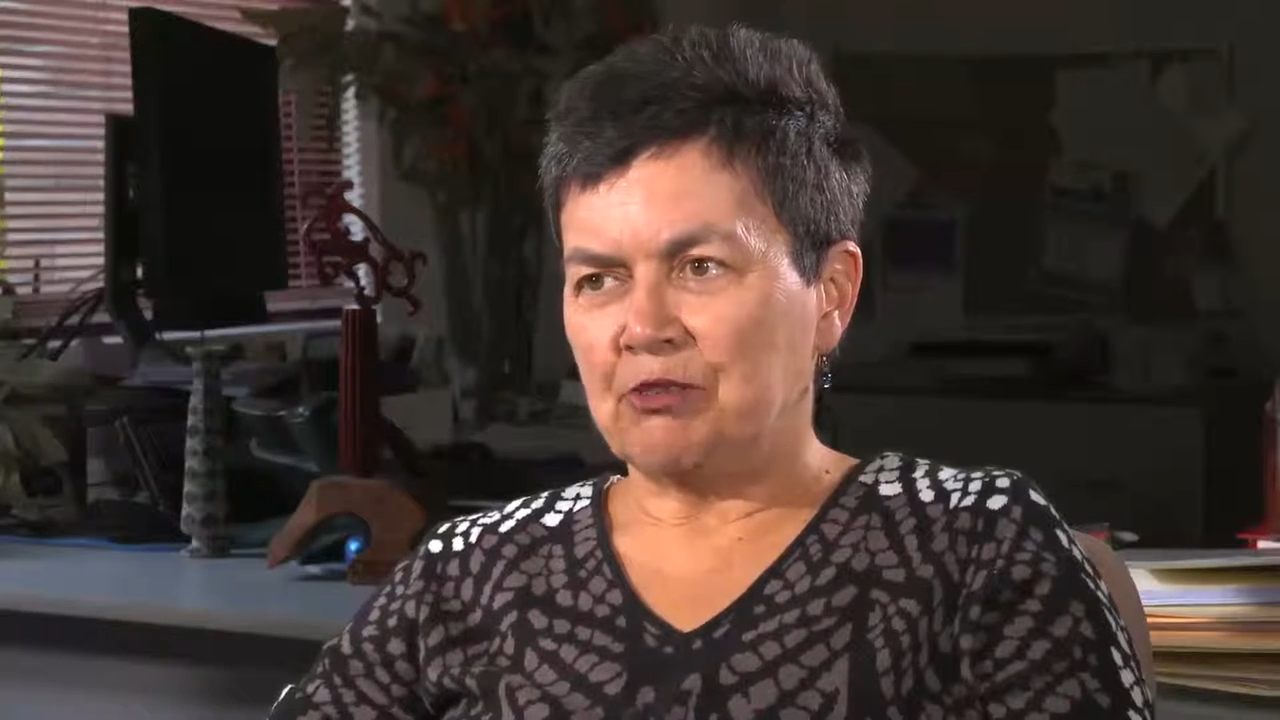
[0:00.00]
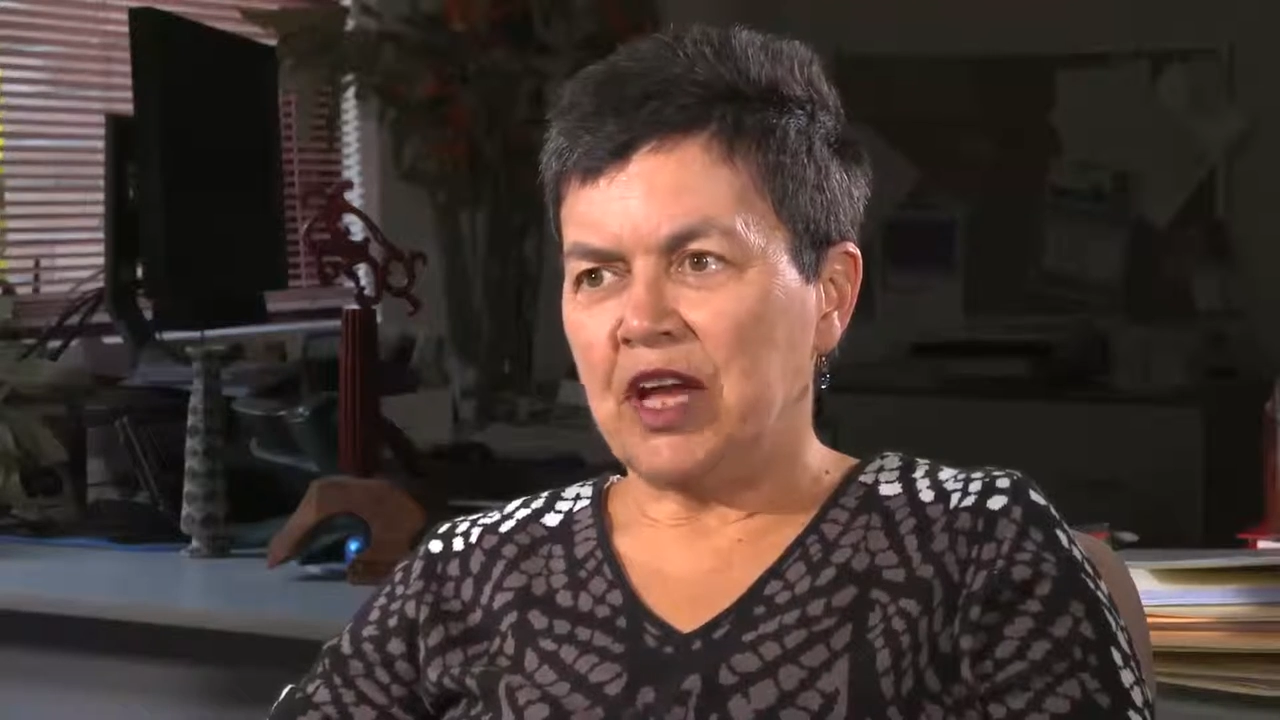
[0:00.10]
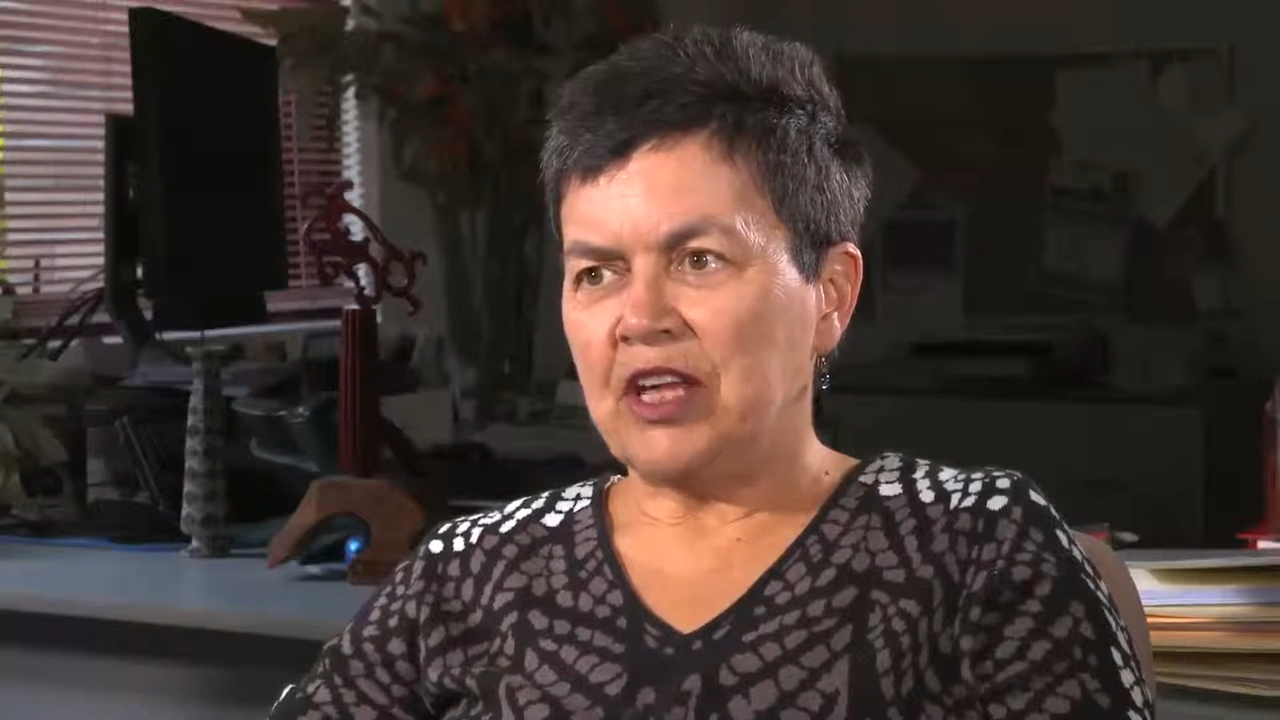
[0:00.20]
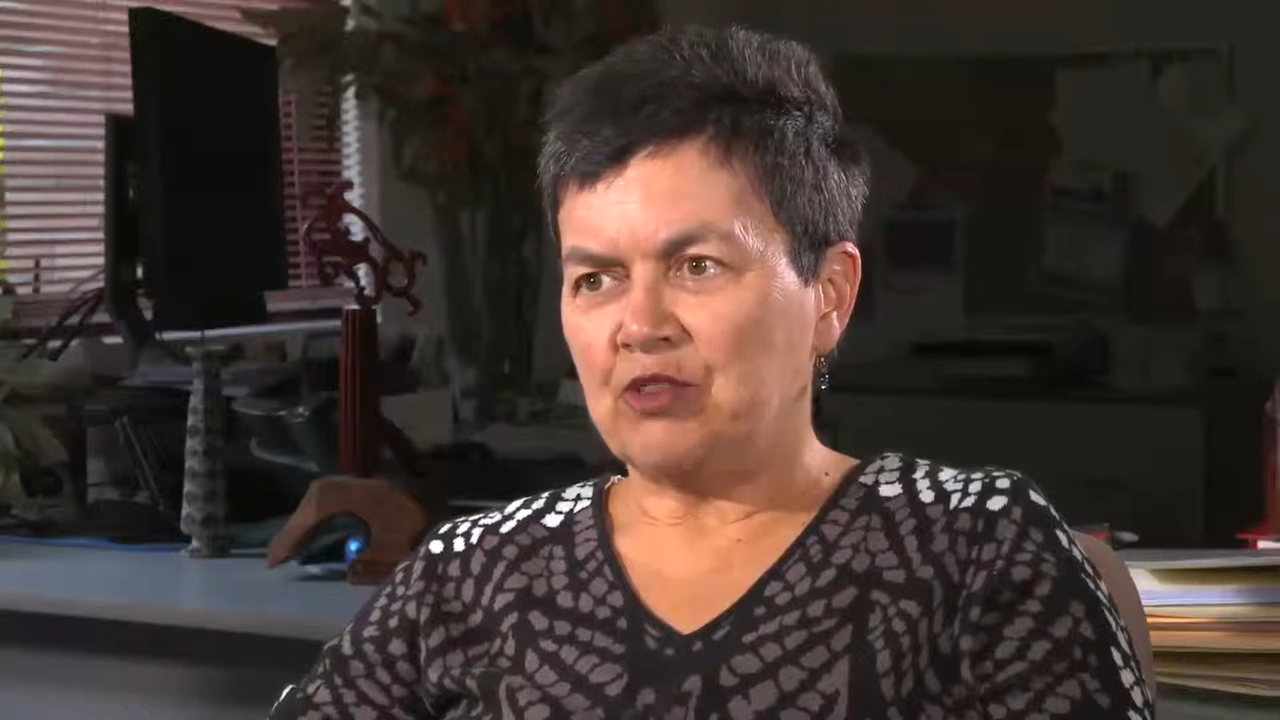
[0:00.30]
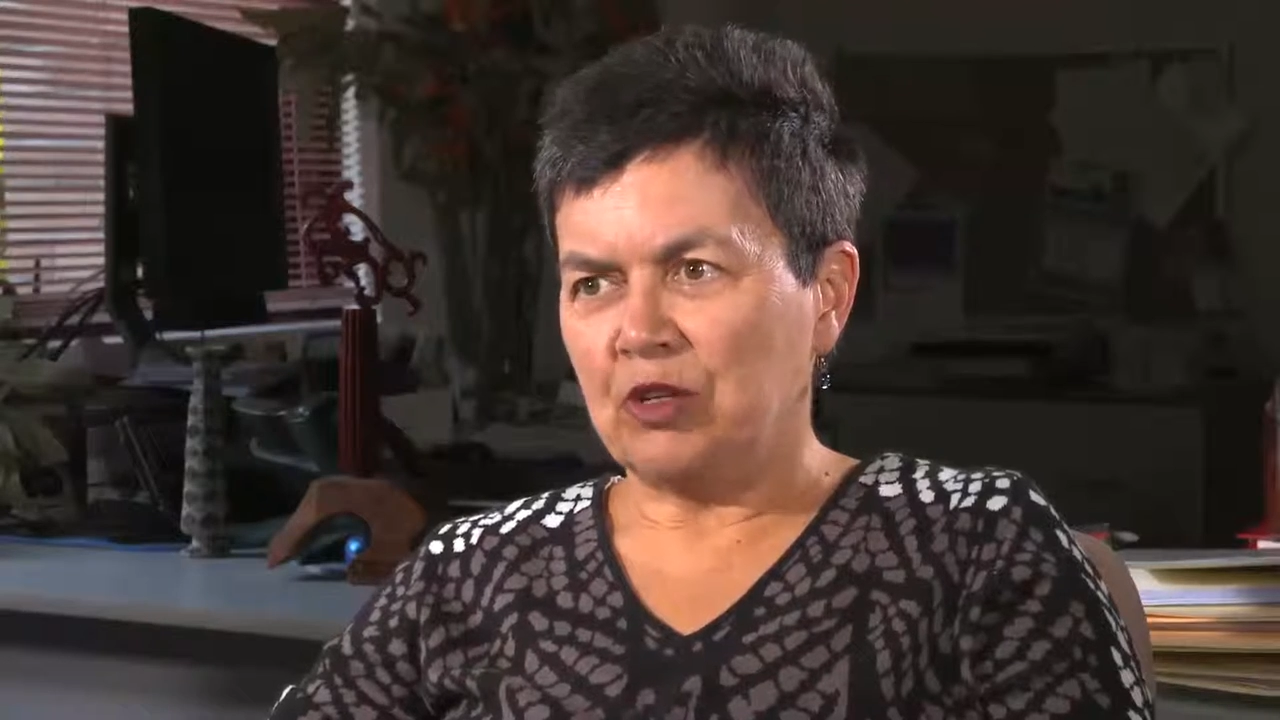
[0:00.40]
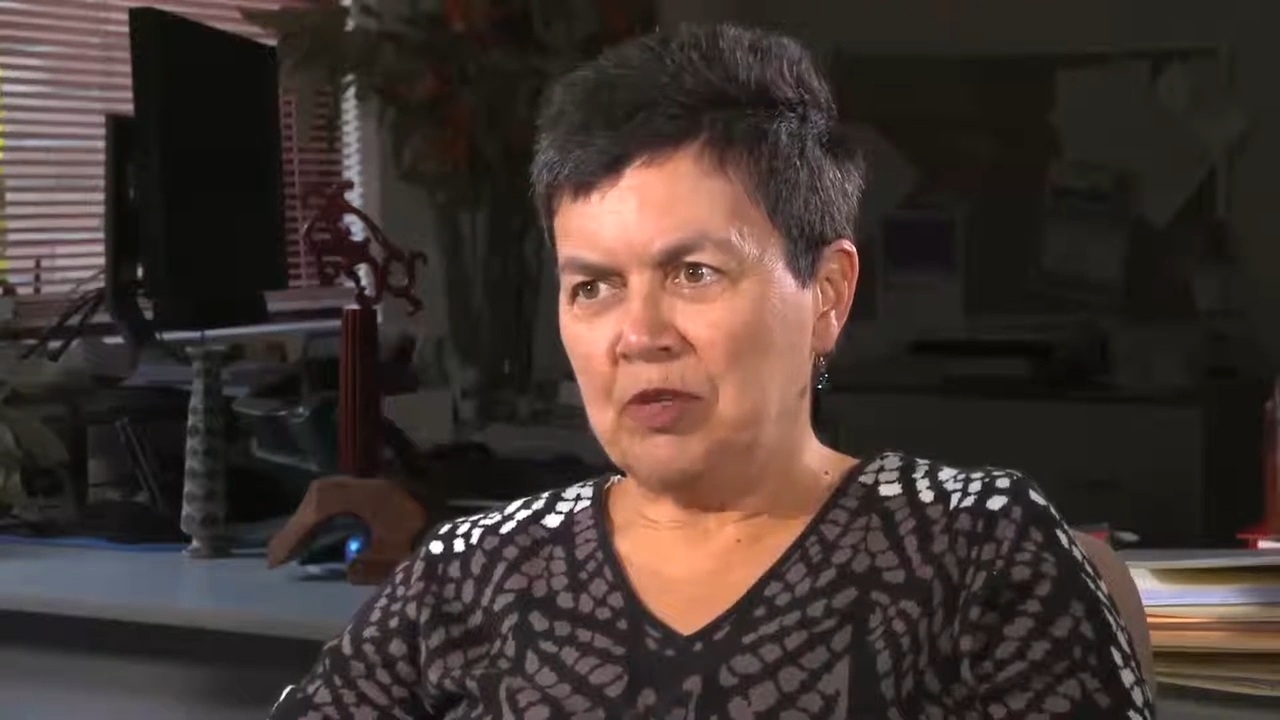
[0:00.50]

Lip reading: gradually